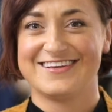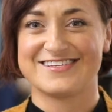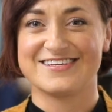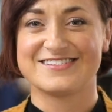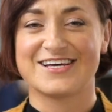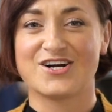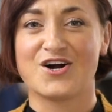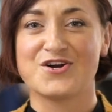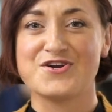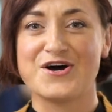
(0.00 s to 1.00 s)
Since there
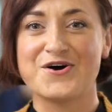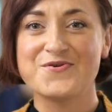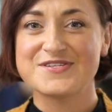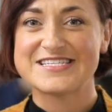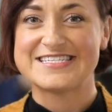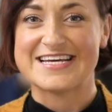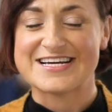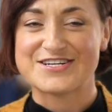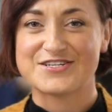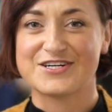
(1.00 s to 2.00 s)
are no
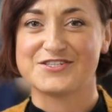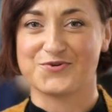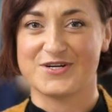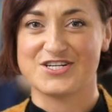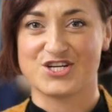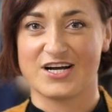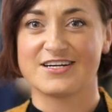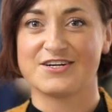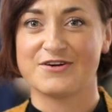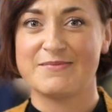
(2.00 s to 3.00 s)
standard joint
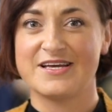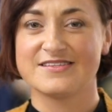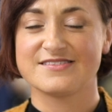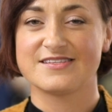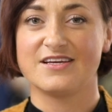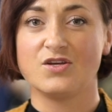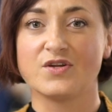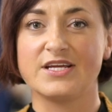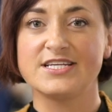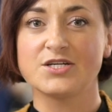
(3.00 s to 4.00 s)
check agreements,
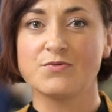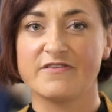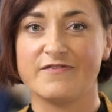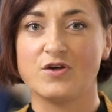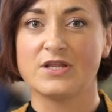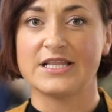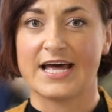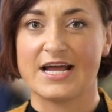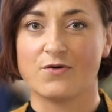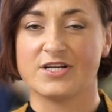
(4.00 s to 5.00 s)
you'll need to review the
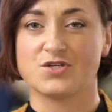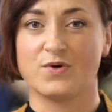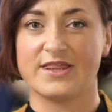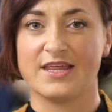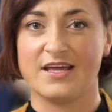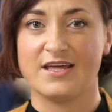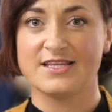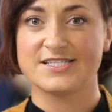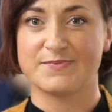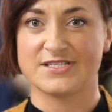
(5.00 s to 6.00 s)
language within
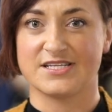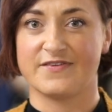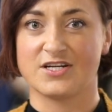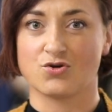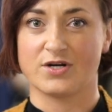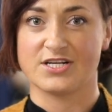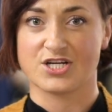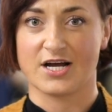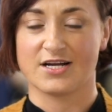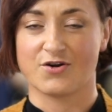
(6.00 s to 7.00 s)
the specific joint
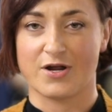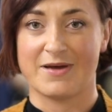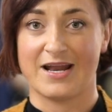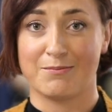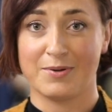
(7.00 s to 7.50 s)
check agreement at